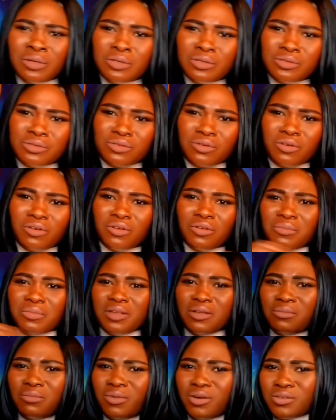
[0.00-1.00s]
strong,
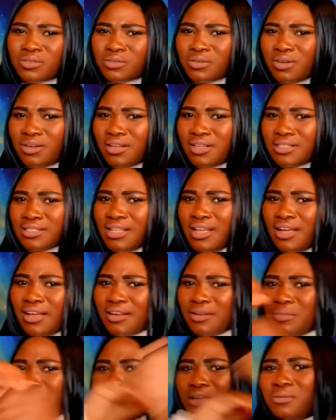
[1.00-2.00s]
big muscle, you
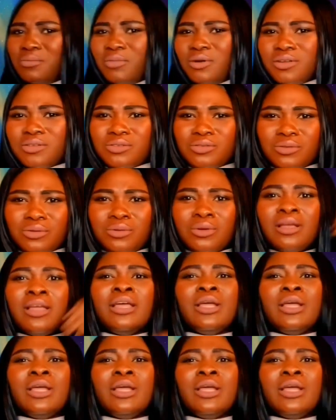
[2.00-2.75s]
understand? Big muscle.